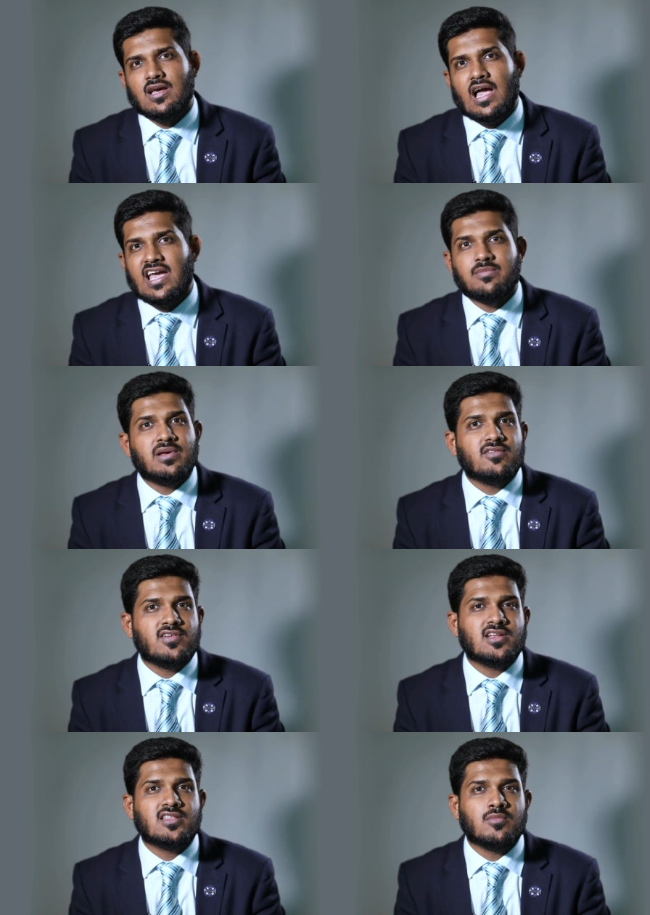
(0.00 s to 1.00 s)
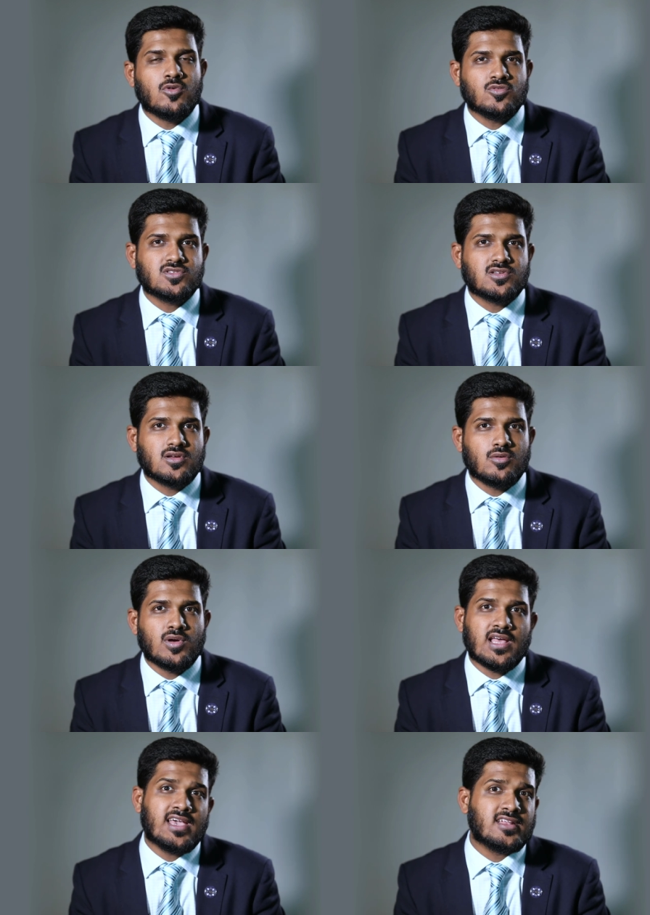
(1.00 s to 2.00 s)
I had benefited the most
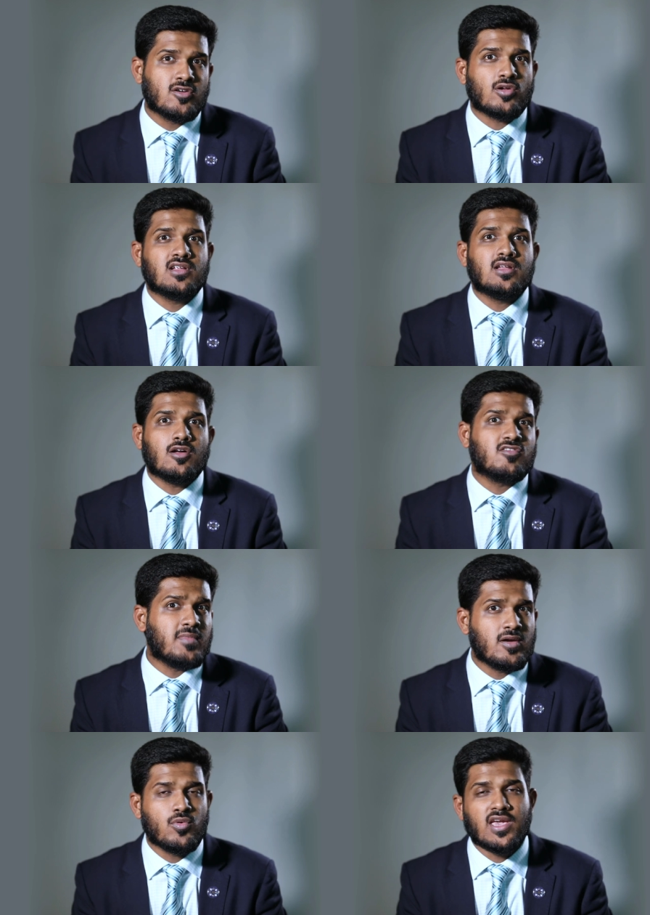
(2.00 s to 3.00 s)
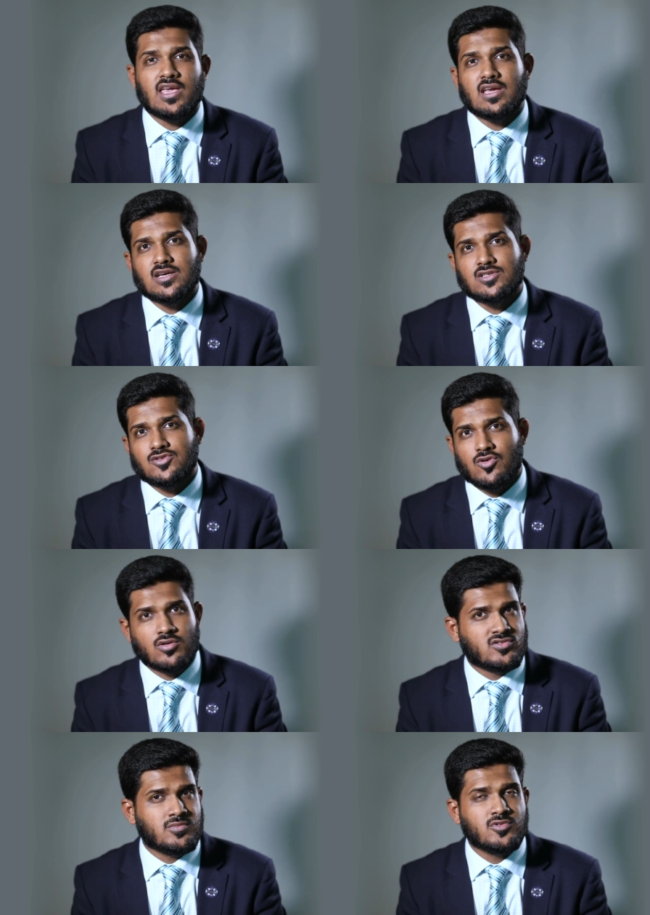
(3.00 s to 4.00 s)
when I had gotten out of my way to
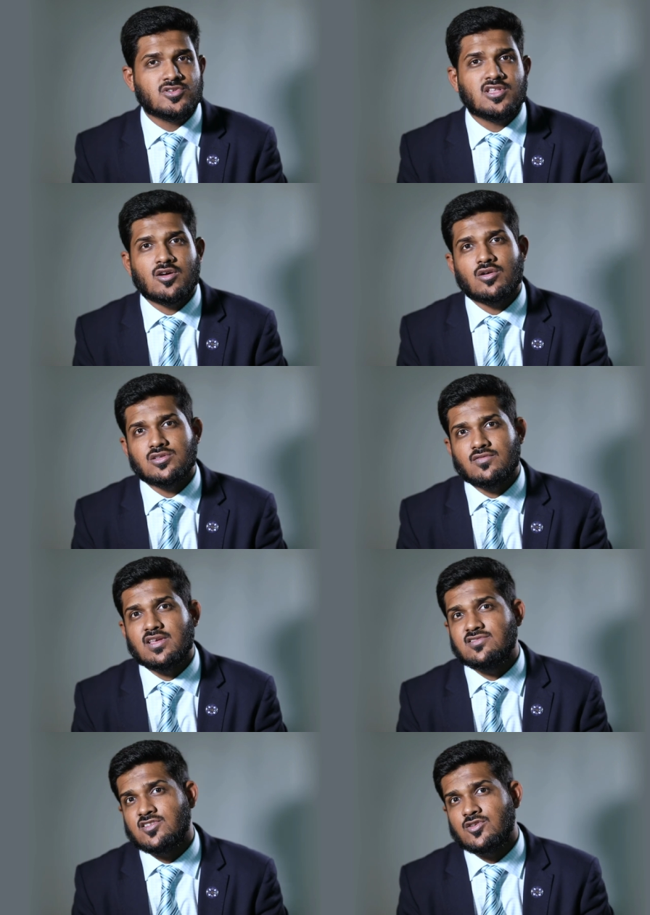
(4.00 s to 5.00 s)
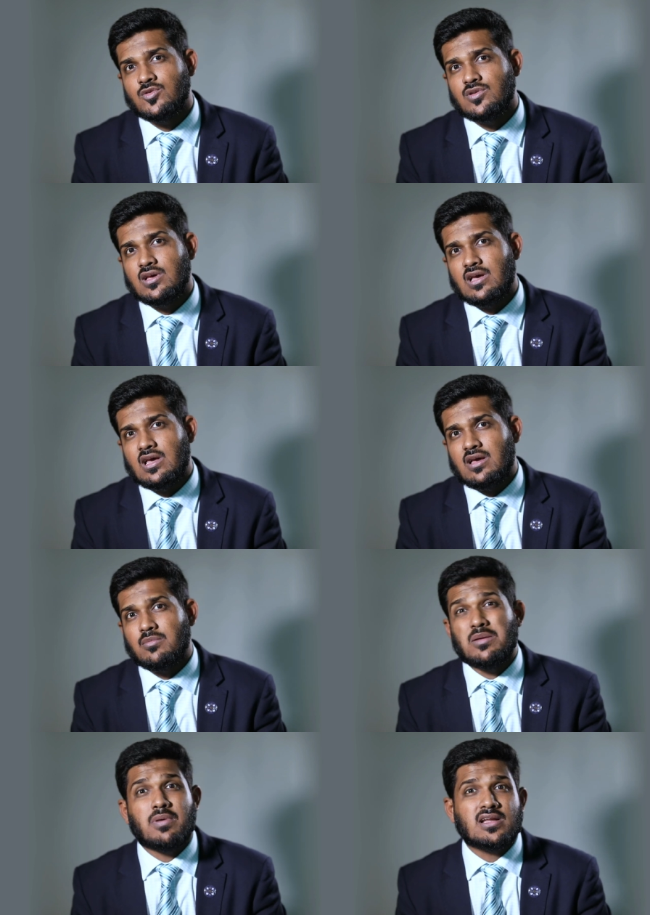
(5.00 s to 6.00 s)
contribute to the cause of the Institute
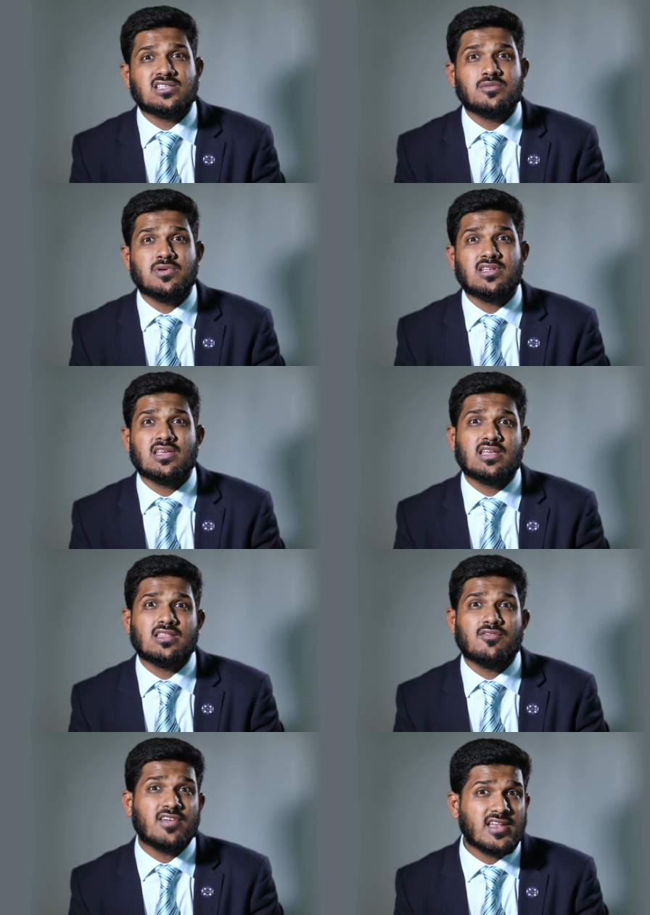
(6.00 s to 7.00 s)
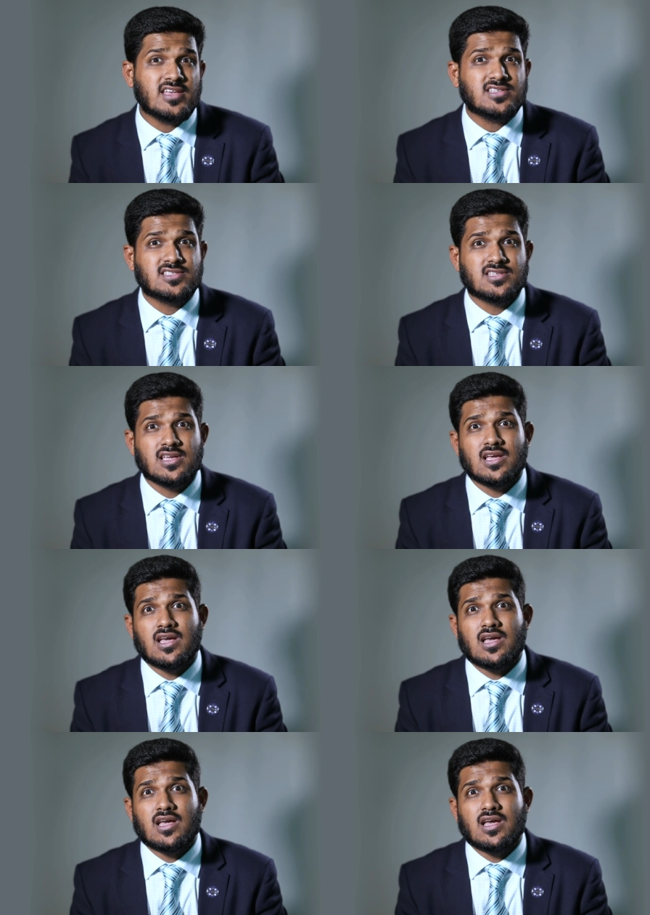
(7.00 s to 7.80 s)
by participating in the various